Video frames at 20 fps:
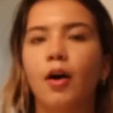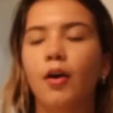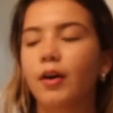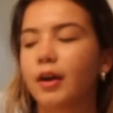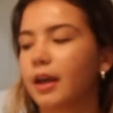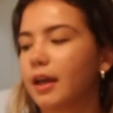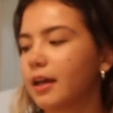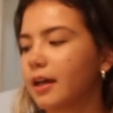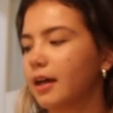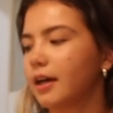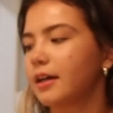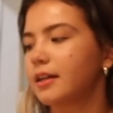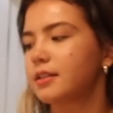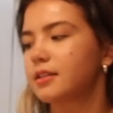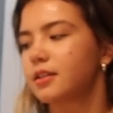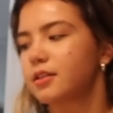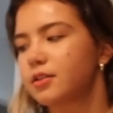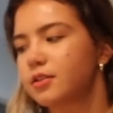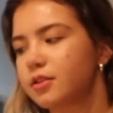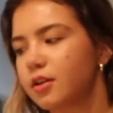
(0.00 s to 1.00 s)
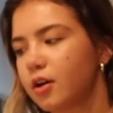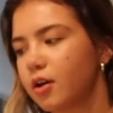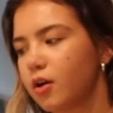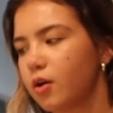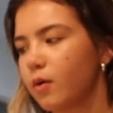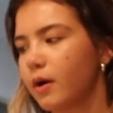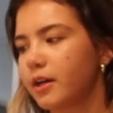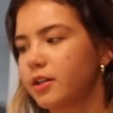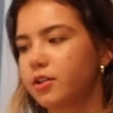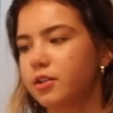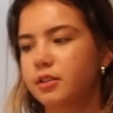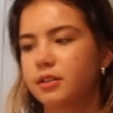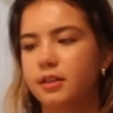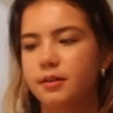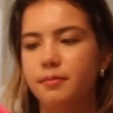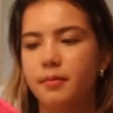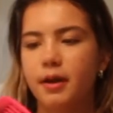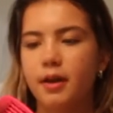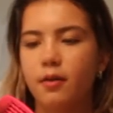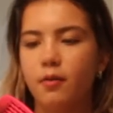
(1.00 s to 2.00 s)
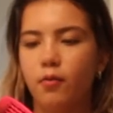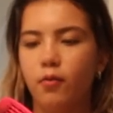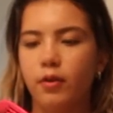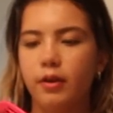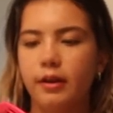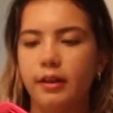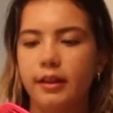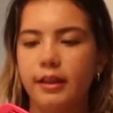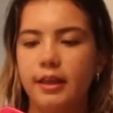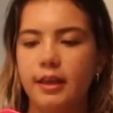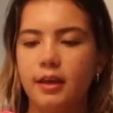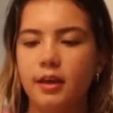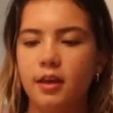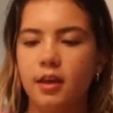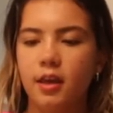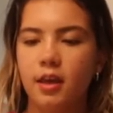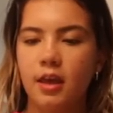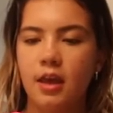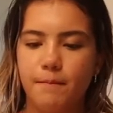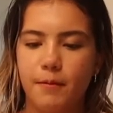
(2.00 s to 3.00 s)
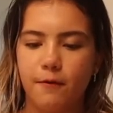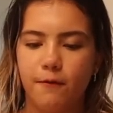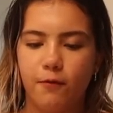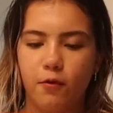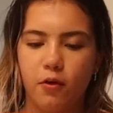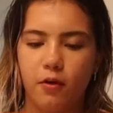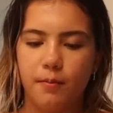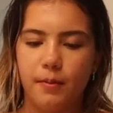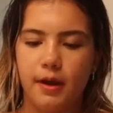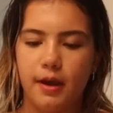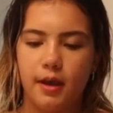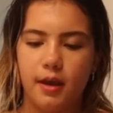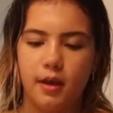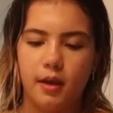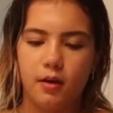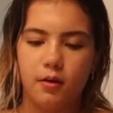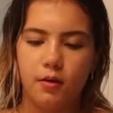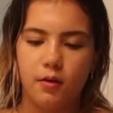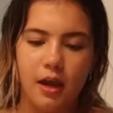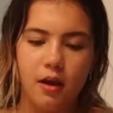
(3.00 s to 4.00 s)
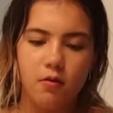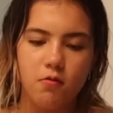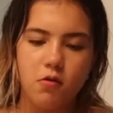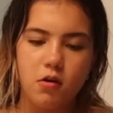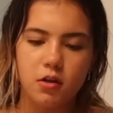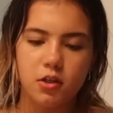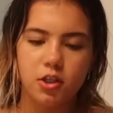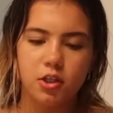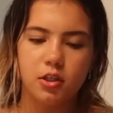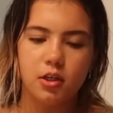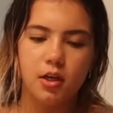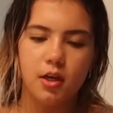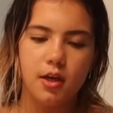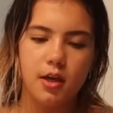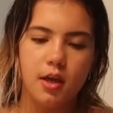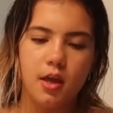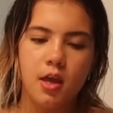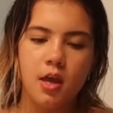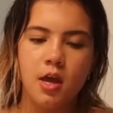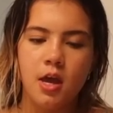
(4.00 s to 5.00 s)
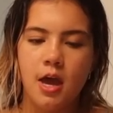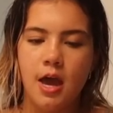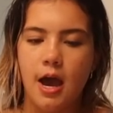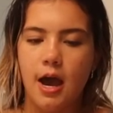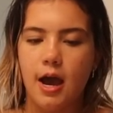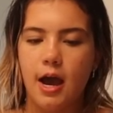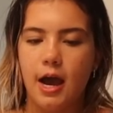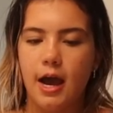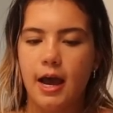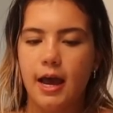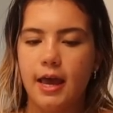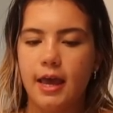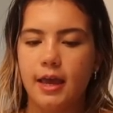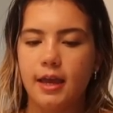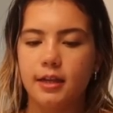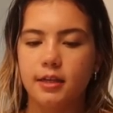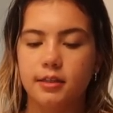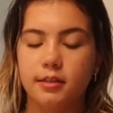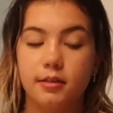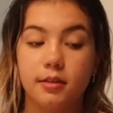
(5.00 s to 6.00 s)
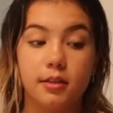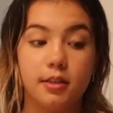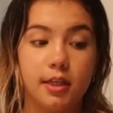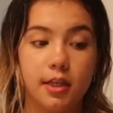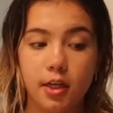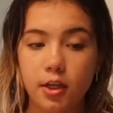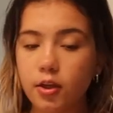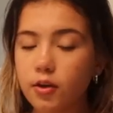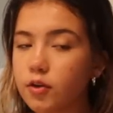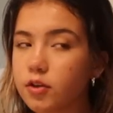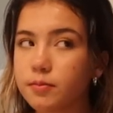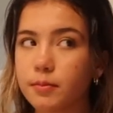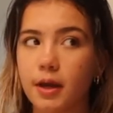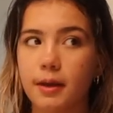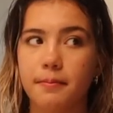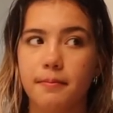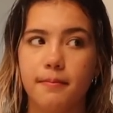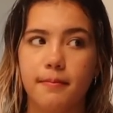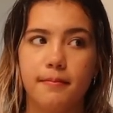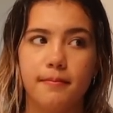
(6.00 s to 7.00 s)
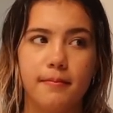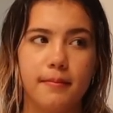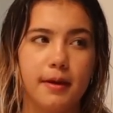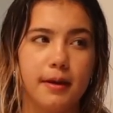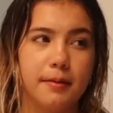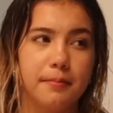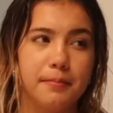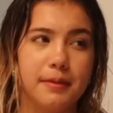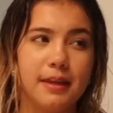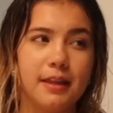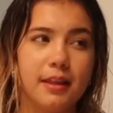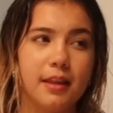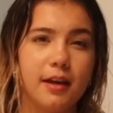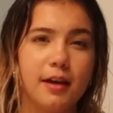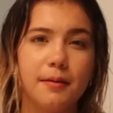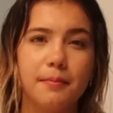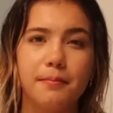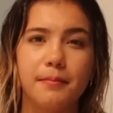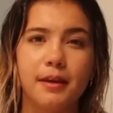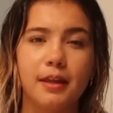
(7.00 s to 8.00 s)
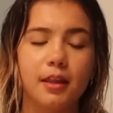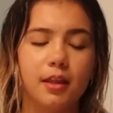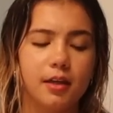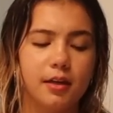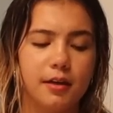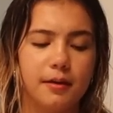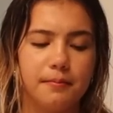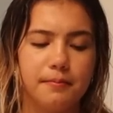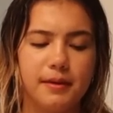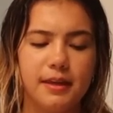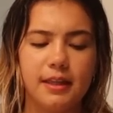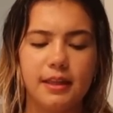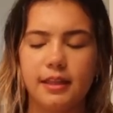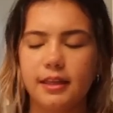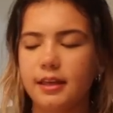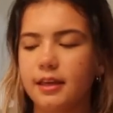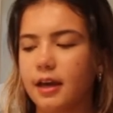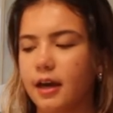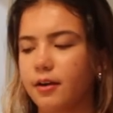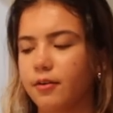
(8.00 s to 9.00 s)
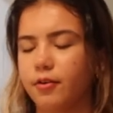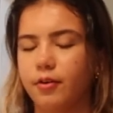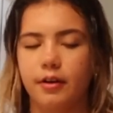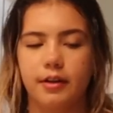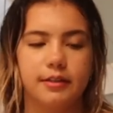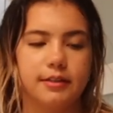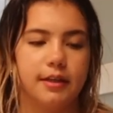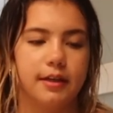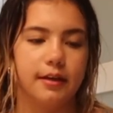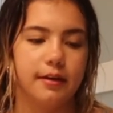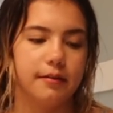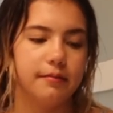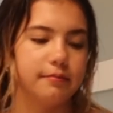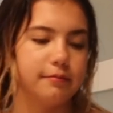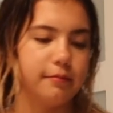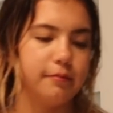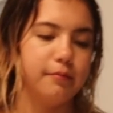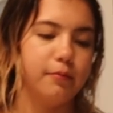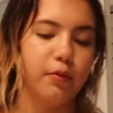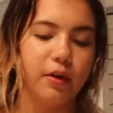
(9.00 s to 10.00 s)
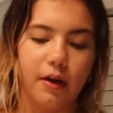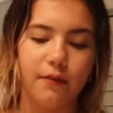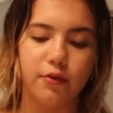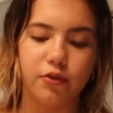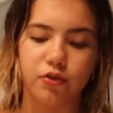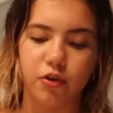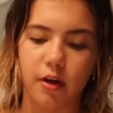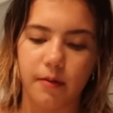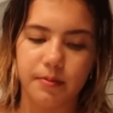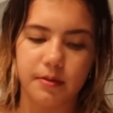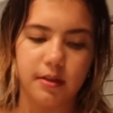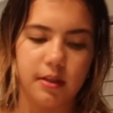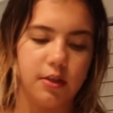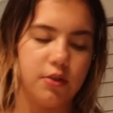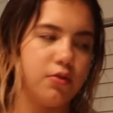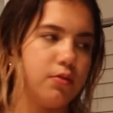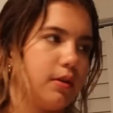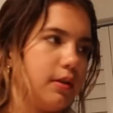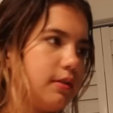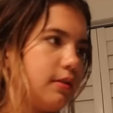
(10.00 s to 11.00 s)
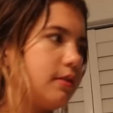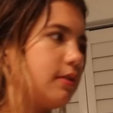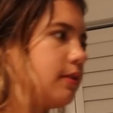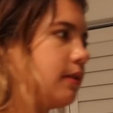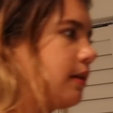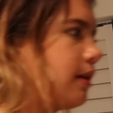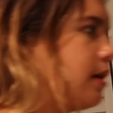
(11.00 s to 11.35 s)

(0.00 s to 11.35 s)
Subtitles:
Okay guys, so I just did my oiling before my hair wash day. I didn't use my Miele, I don't know how to say it. Whatever drops, these ones.